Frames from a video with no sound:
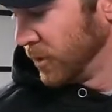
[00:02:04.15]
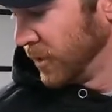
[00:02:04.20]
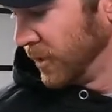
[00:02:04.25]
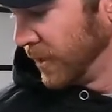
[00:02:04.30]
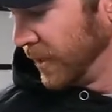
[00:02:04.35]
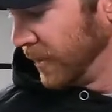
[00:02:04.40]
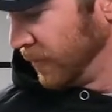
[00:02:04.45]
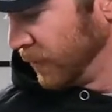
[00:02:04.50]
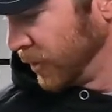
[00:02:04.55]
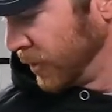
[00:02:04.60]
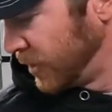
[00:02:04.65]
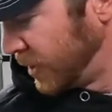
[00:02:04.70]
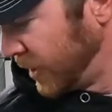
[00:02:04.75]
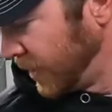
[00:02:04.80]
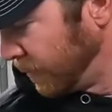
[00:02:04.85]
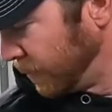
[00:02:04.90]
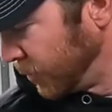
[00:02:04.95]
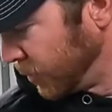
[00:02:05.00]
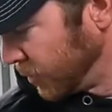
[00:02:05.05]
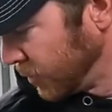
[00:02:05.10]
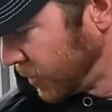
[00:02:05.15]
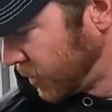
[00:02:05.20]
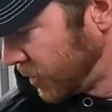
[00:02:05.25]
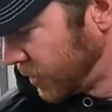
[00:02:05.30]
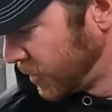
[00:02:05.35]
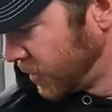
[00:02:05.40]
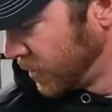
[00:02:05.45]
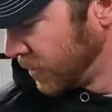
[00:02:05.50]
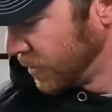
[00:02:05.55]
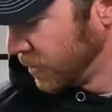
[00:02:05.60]
and it
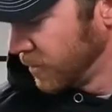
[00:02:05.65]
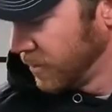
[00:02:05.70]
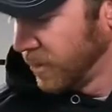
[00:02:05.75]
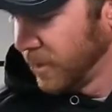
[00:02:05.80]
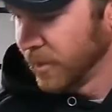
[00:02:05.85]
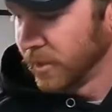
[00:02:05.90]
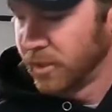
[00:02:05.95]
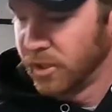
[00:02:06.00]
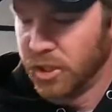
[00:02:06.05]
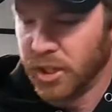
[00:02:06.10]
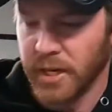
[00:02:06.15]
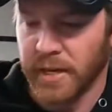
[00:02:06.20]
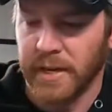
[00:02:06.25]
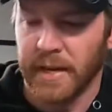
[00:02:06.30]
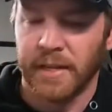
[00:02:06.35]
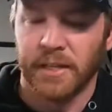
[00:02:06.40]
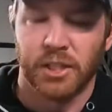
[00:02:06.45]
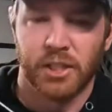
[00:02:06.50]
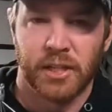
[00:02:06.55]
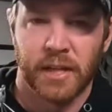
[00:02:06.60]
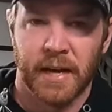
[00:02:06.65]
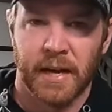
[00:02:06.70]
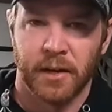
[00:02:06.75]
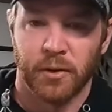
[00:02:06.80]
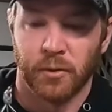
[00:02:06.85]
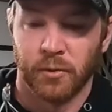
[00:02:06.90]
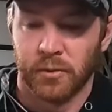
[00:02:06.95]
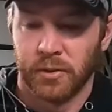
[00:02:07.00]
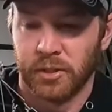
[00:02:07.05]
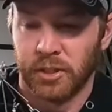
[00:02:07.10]
resembles this JH tackle.